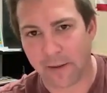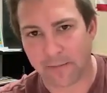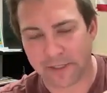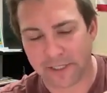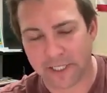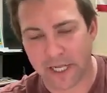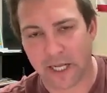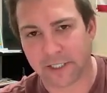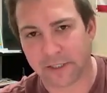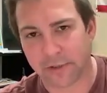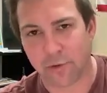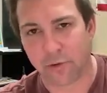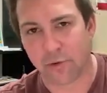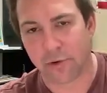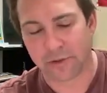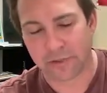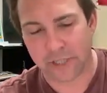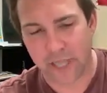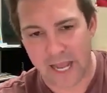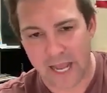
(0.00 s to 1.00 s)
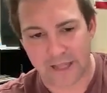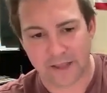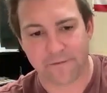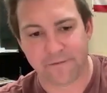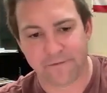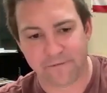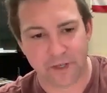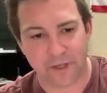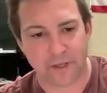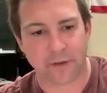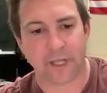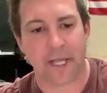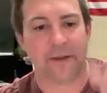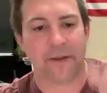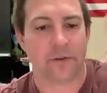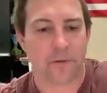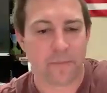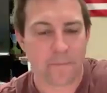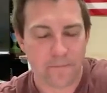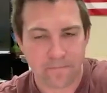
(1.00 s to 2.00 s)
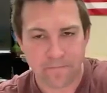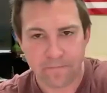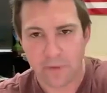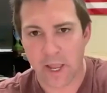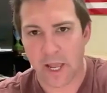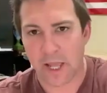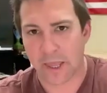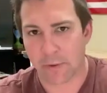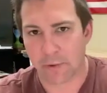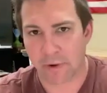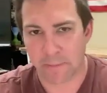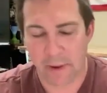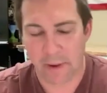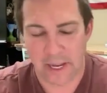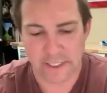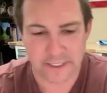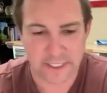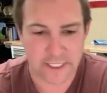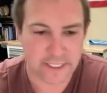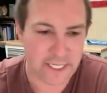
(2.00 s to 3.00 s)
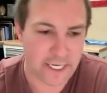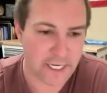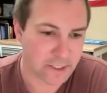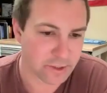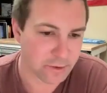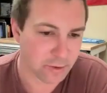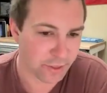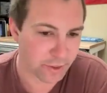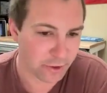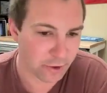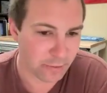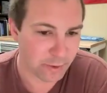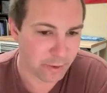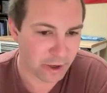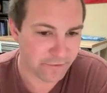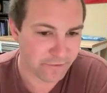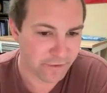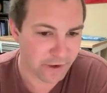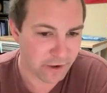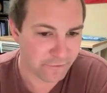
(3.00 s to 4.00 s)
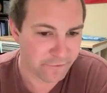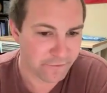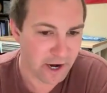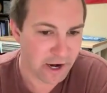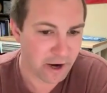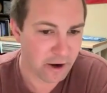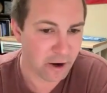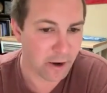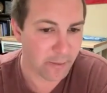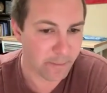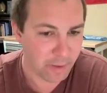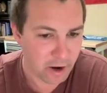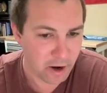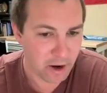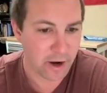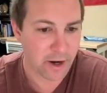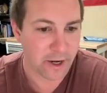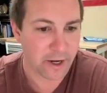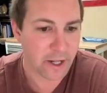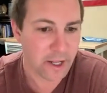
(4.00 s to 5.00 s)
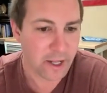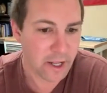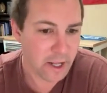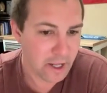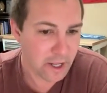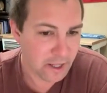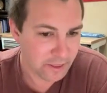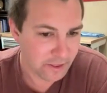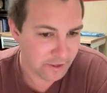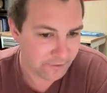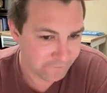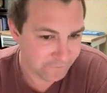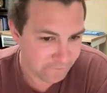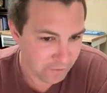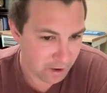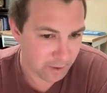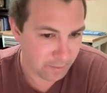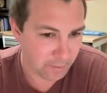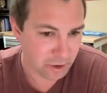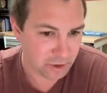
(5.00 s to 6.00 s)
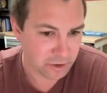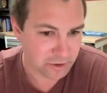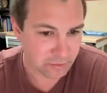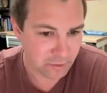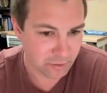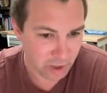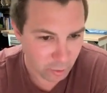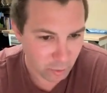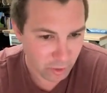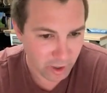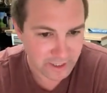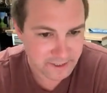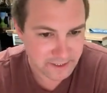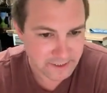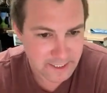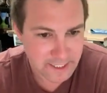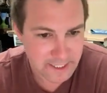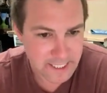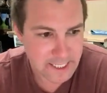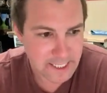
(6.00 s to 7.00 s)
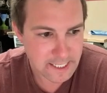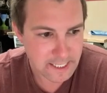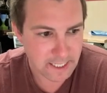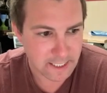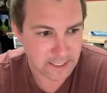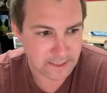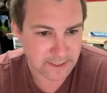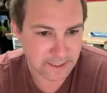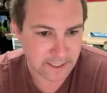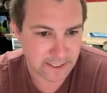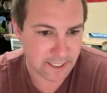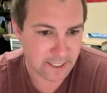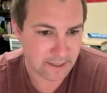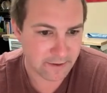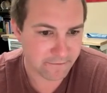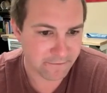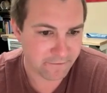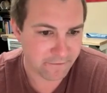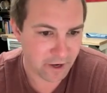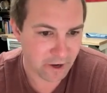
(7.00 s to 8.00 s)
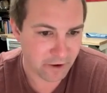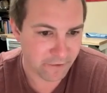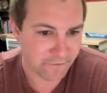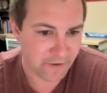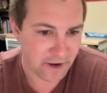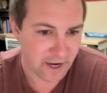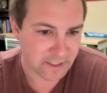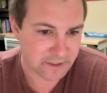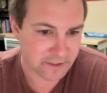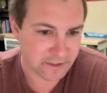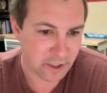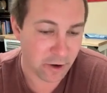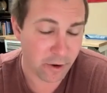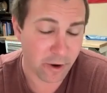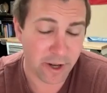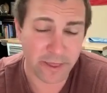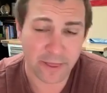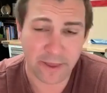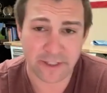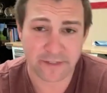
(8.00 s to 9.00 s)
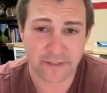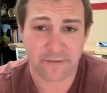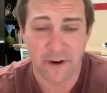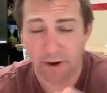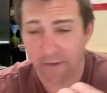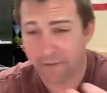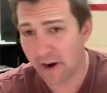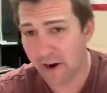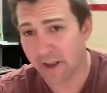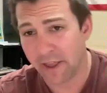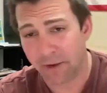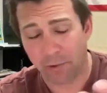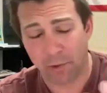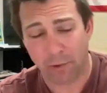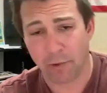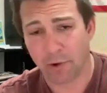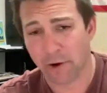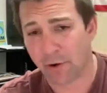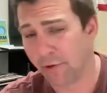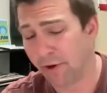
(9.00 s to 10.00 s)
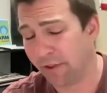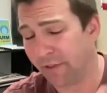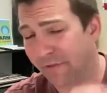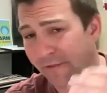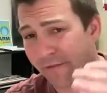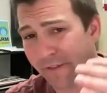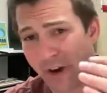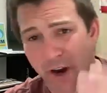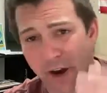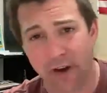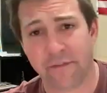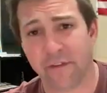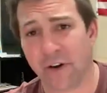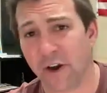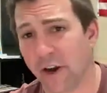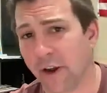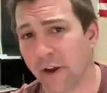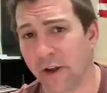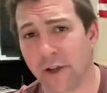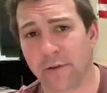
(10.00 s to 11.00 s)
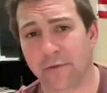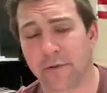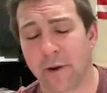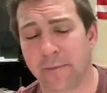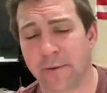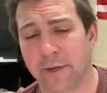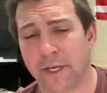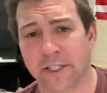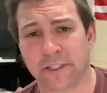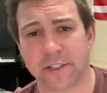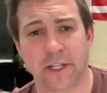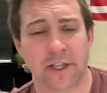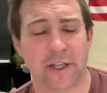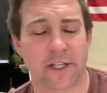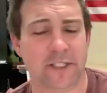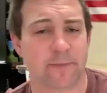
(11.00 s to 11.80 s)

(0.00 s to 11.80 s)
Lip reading: CI scores at the field level, and then we pass that data to a third-party verifier upon the farmer's request to get verified. So, and this verifier that we work with, very, very good reputation in the